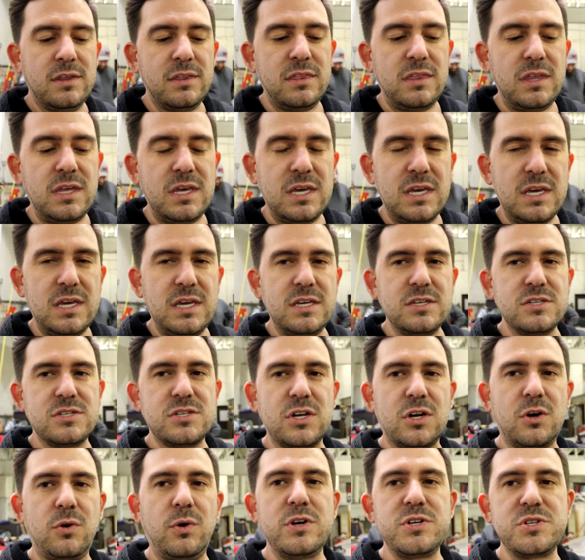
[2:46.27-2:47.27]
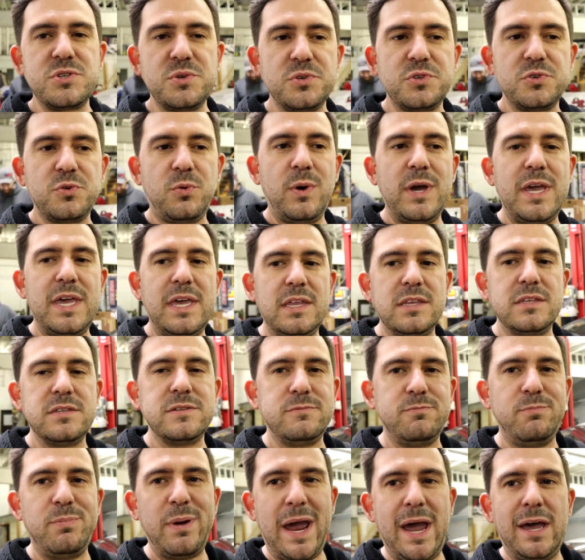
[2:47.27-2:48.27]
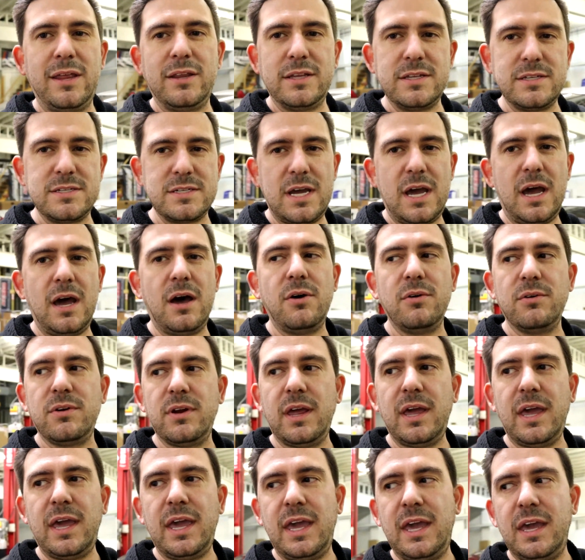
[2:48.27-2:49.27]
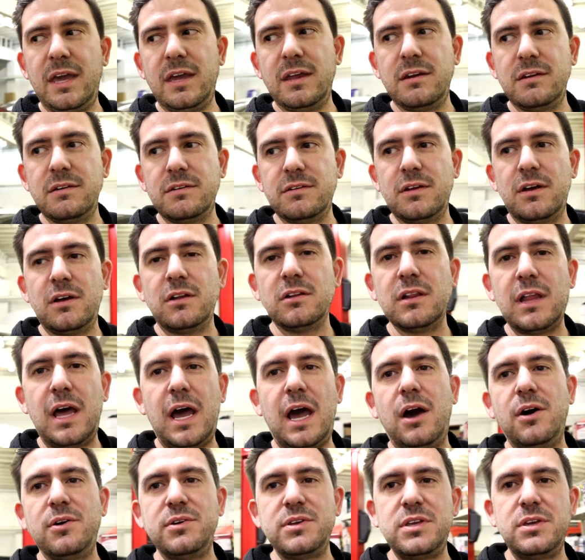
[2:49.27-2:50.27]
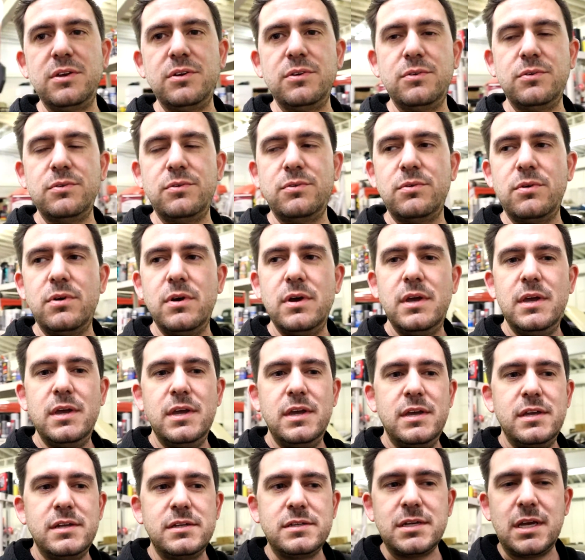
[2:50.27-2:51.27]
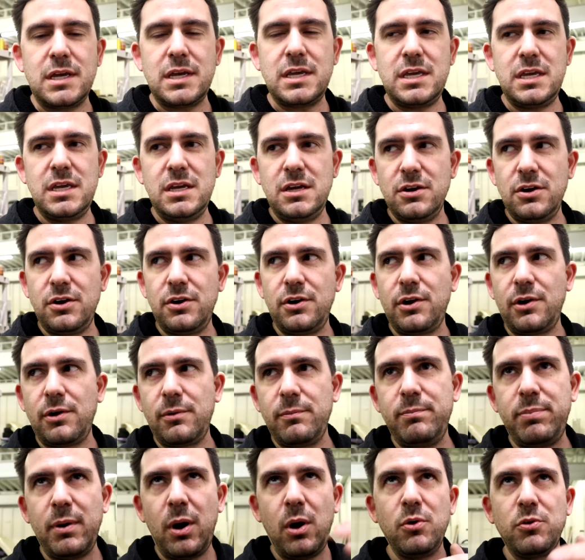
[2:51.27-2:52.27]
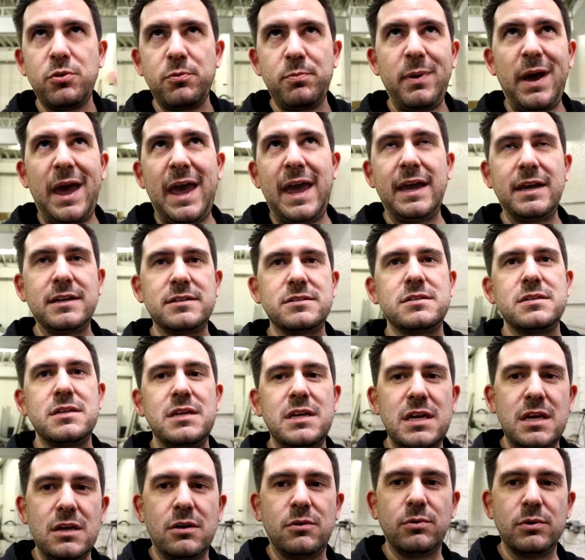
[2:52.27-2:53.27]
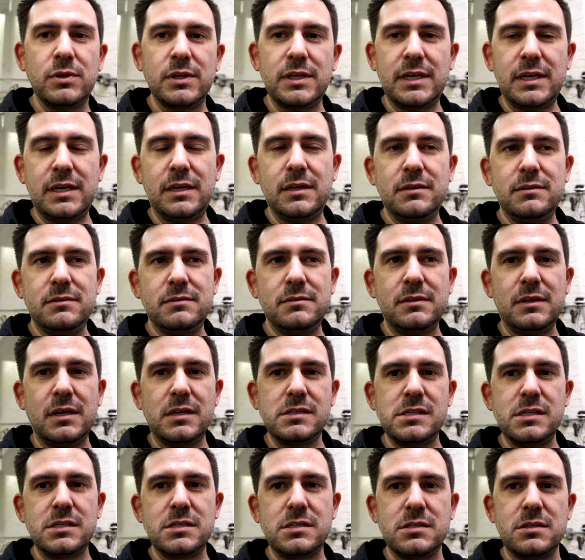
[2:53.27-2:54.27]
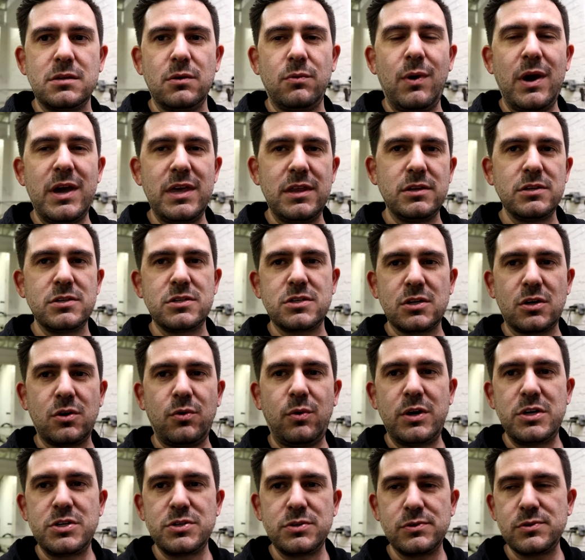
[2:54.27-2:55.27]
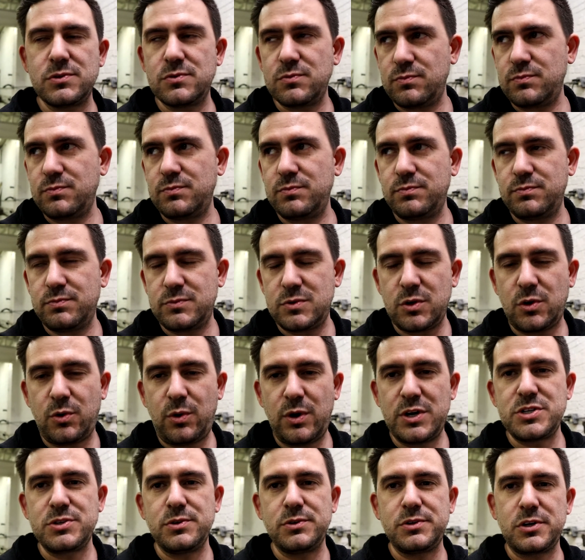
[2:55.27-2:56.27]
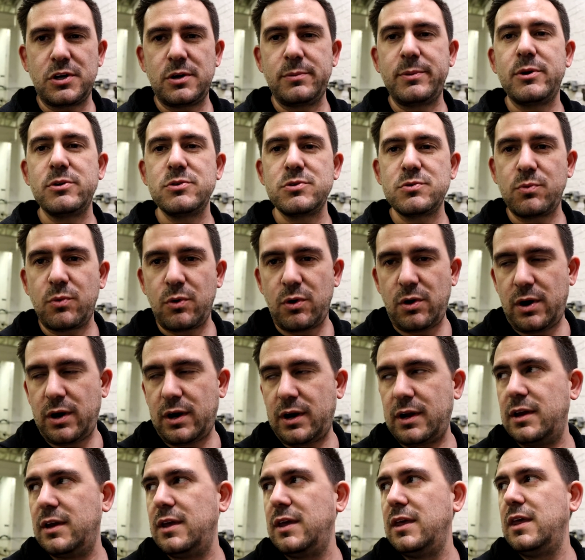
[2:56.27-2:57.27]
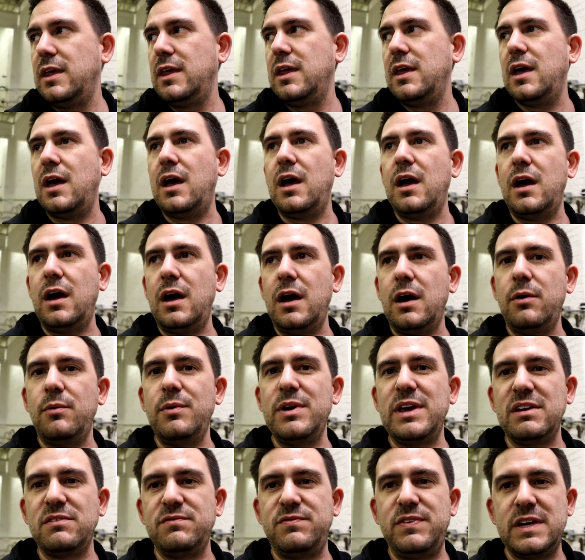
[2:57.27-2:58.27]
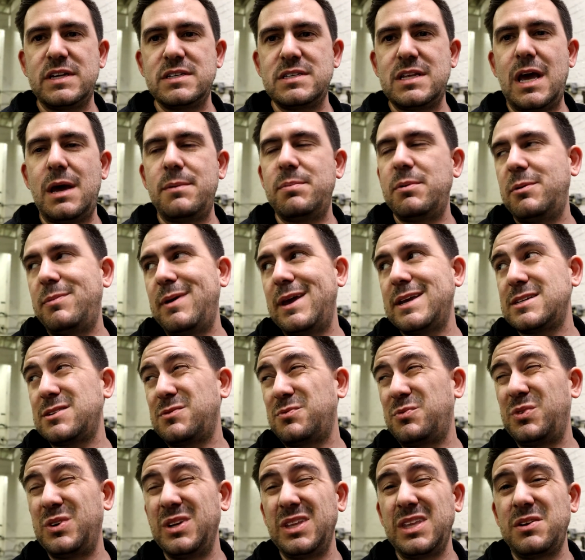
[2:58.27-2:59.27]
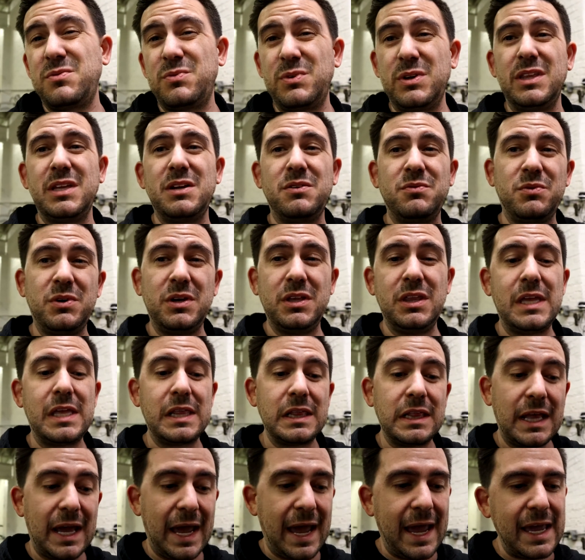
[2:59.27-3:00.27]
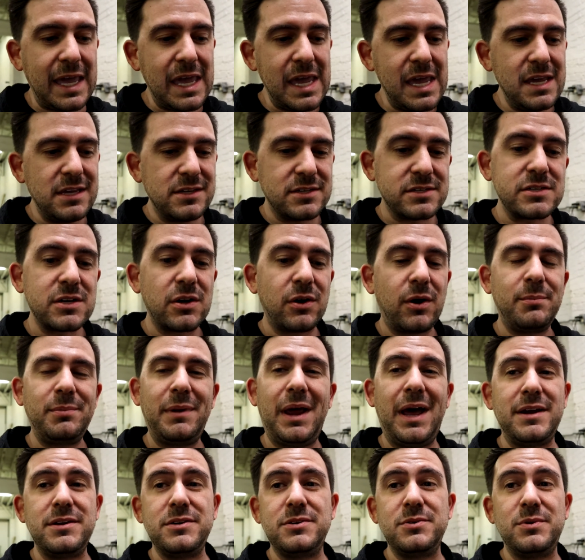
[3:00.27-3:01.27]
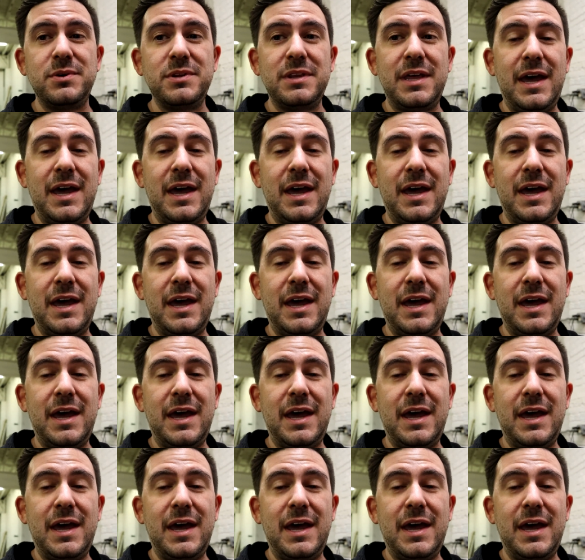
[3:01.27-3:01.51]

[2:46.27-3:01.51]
the sequential twins balance out and allow you to hear both banks equally, because it's the way the sequential turbos work. We can fix that, but it makes it really, really, really laggy, so I'm not doing